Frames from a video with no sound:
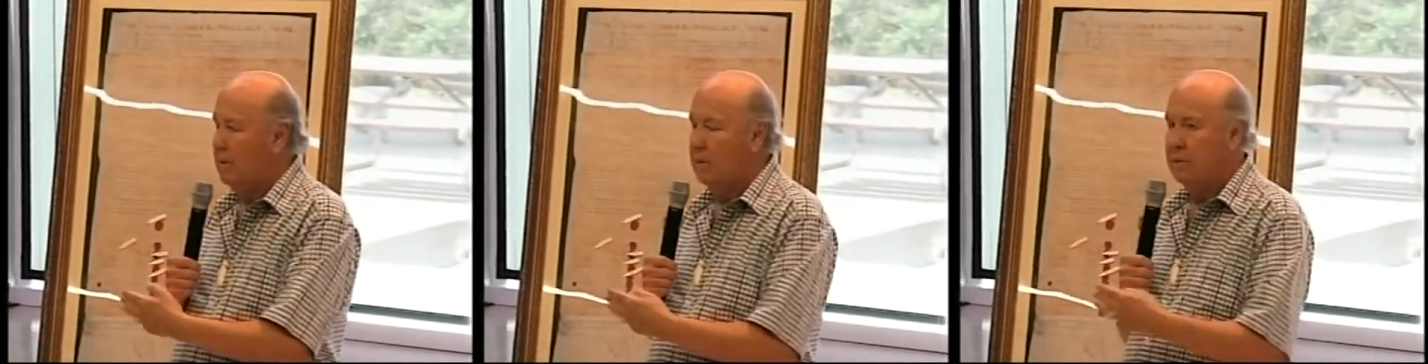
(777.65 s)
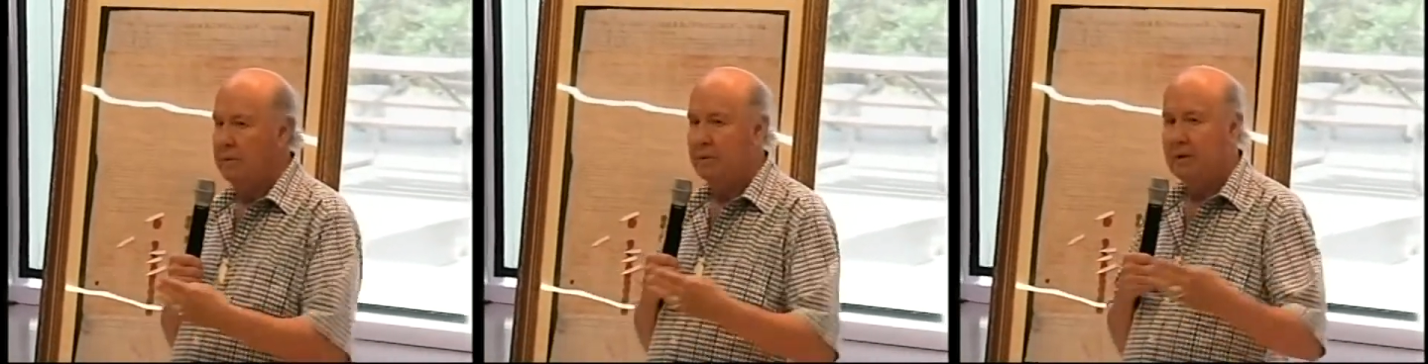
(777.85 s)

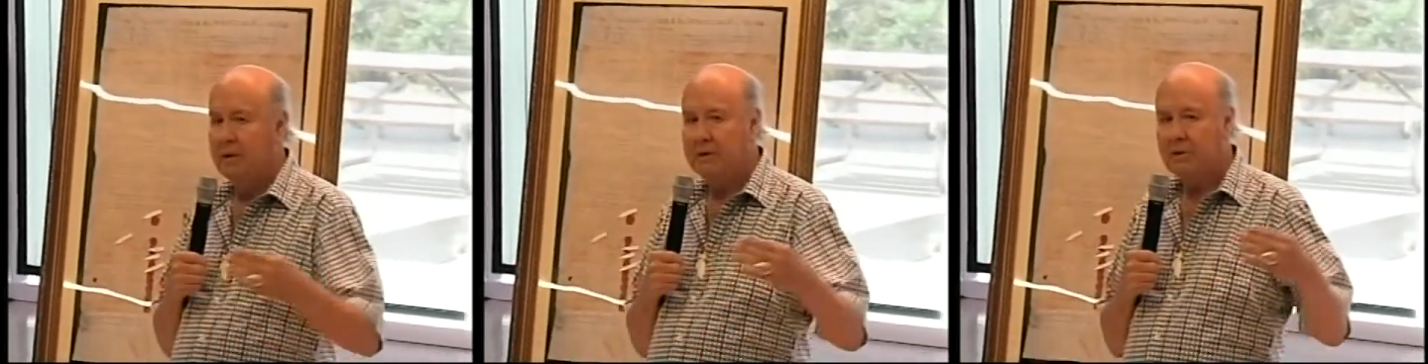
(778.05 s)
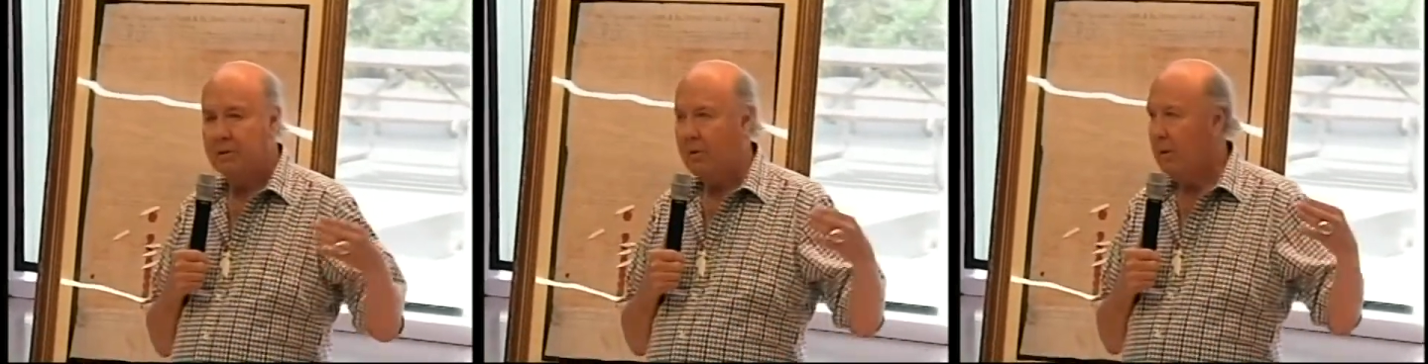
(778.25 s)
to
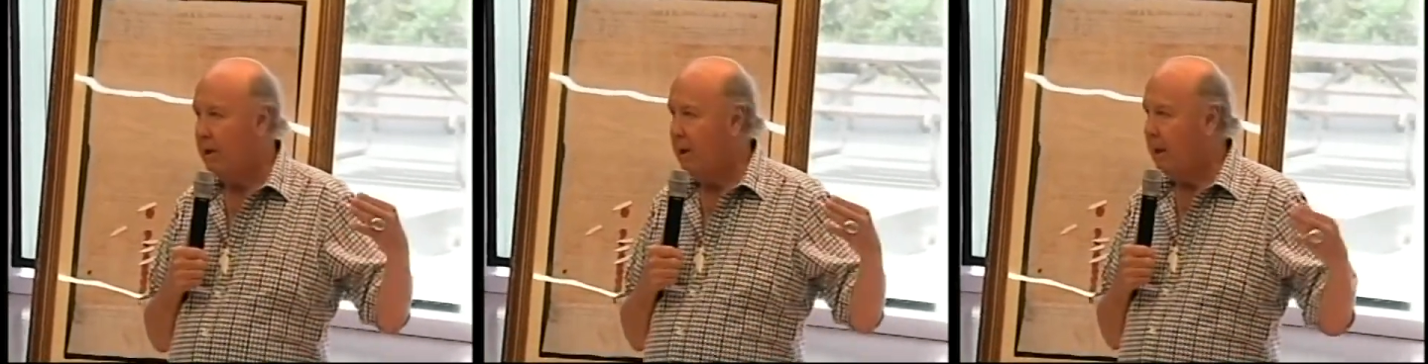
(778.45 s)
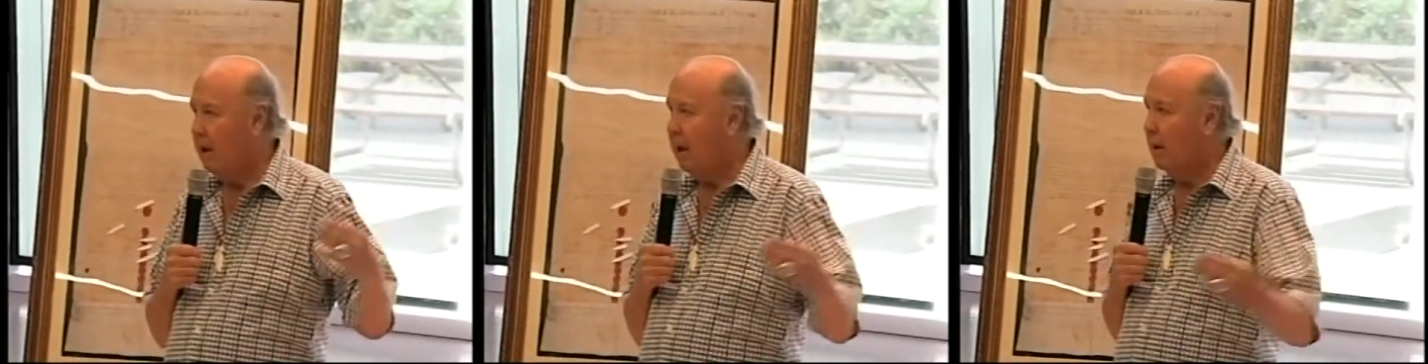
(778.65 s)

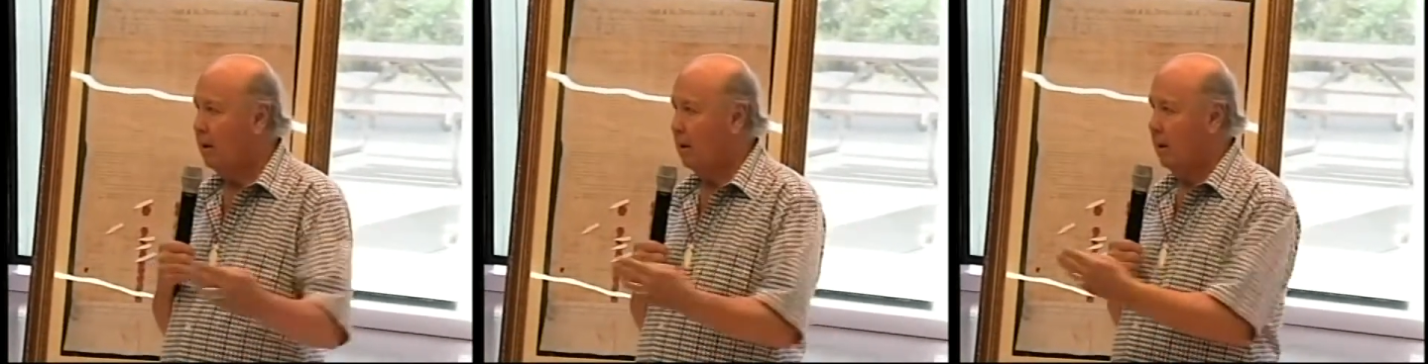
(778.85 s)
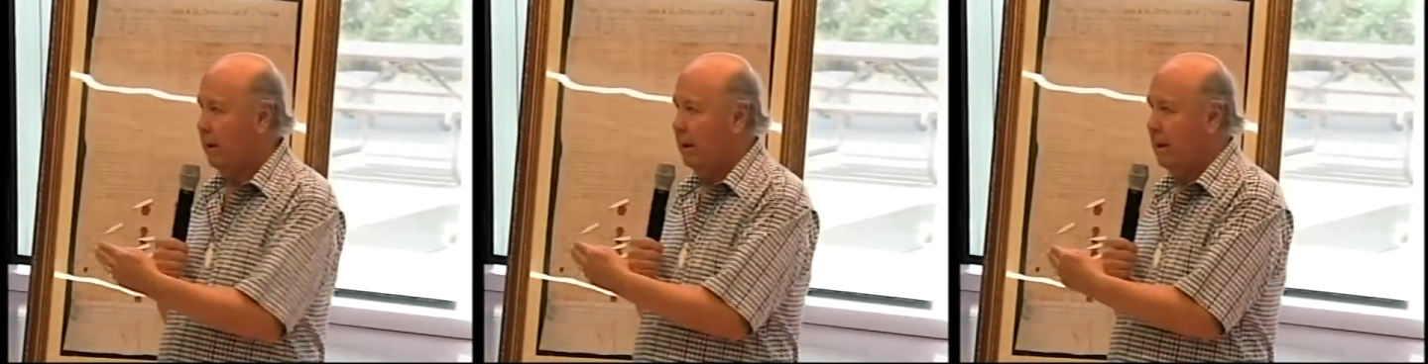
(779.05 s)
destroy
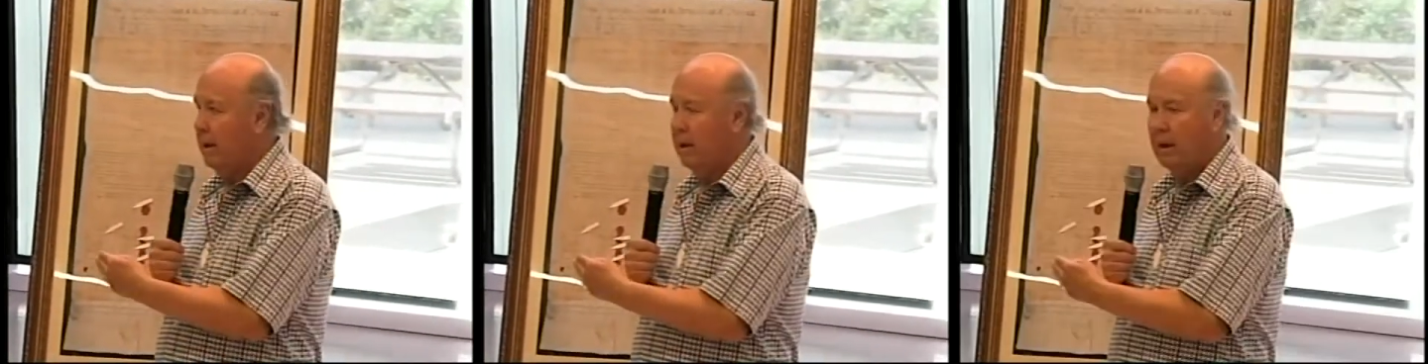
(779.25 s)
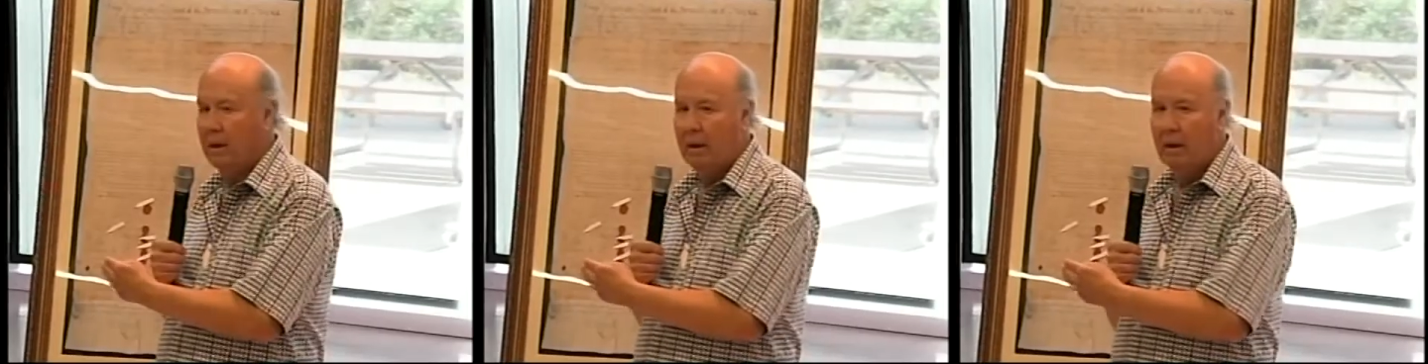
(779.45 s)

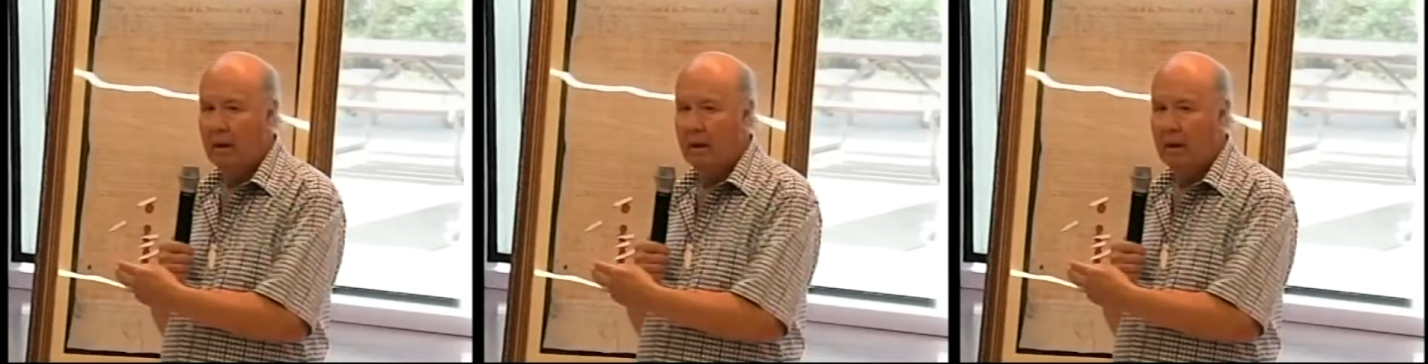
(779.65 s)
utterly